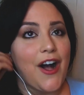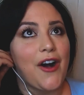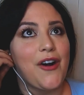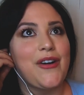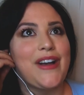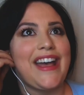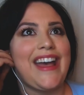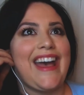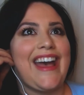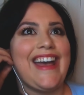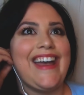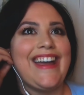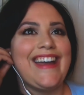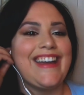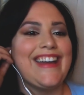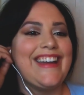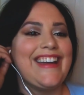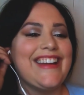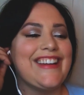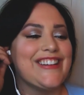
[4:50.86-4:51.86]

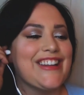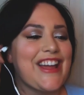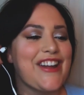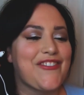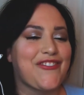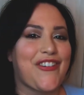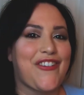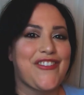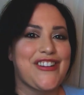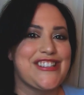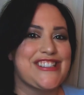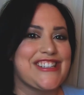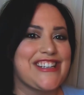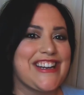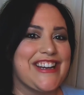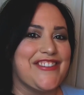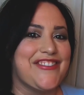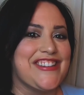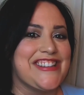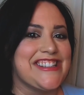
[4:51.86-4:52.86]
Okay, like what was she
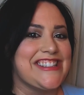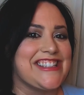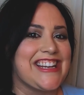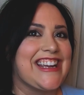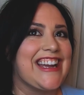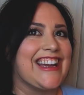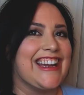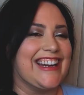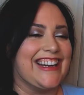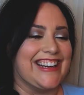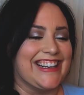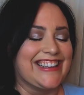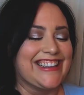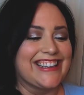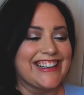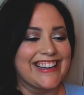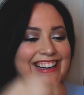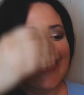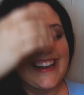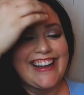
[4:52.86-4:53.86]
even singing?
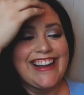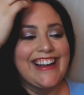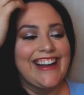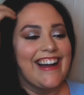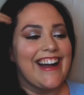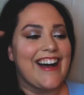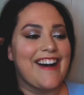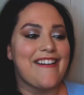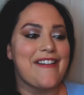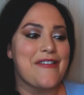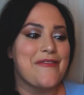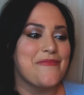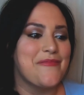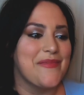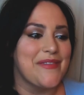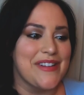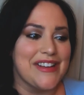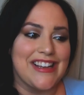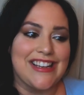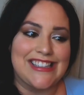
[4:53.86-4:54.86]

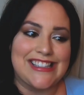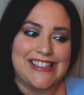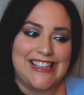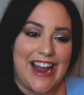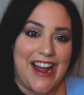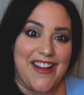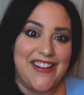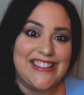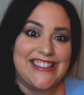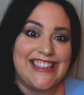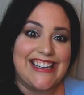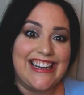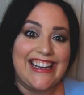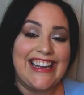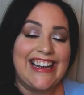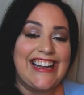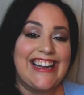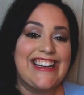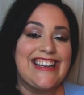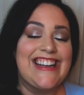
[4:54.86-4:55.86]
Sounds
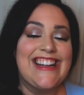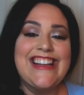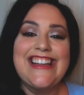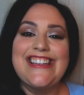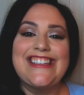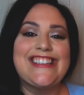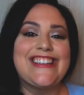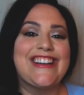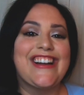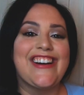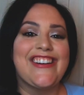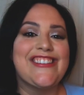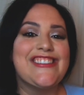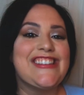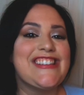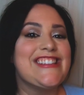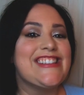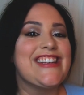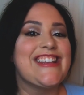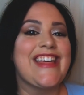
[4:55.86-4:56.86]
good. She
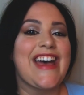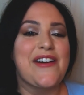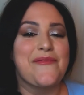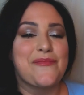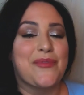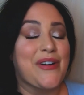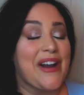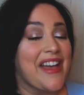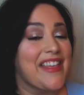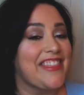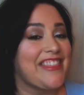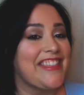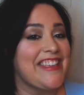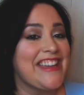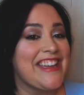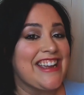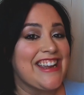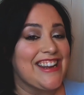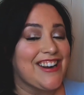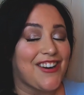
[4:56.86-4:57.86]
goes into that
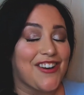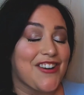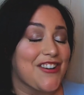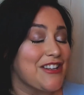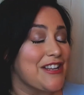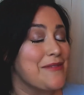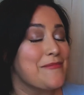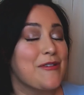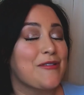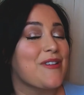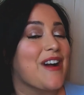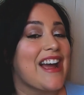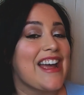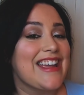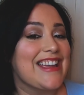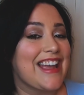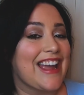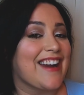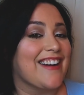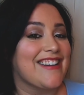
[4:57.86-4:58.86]
breathy early
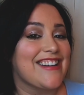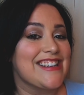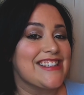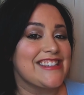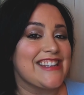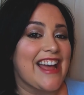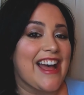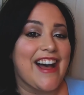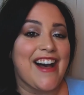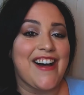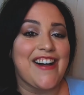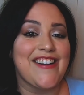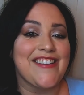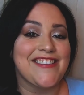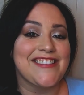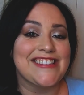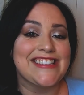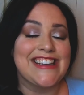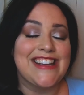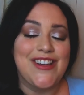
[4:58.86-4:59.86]
Mariah Carey
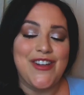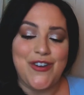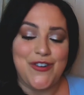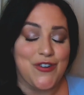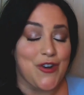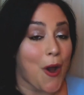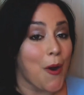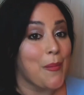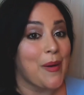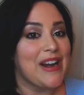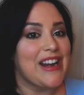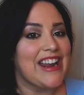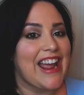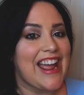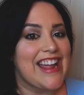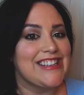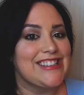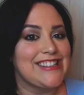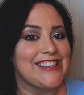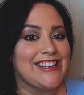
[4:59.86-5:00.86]
sound. Nobody
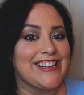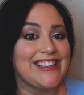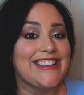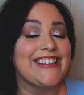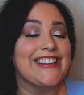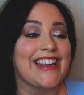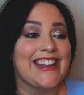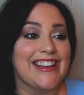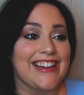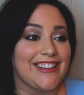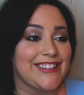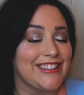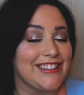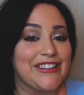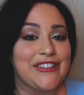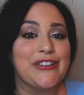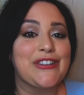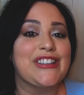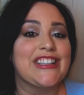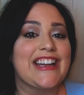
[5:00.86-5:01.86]
hates it. Like
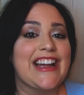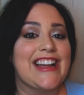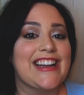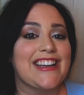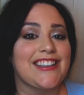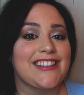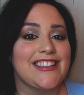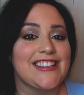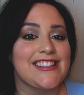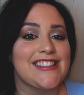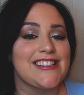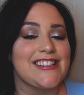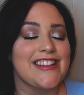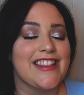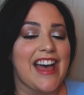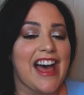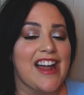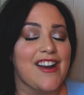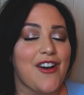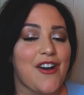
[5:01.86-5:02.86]
literally I could listen to
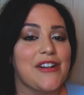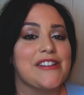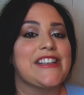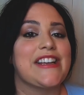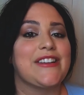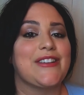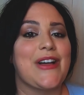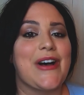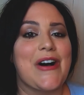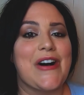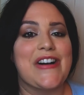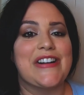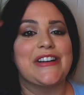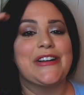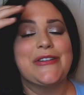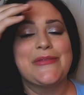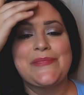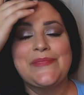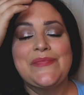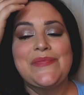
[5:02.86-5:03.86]
that all day long.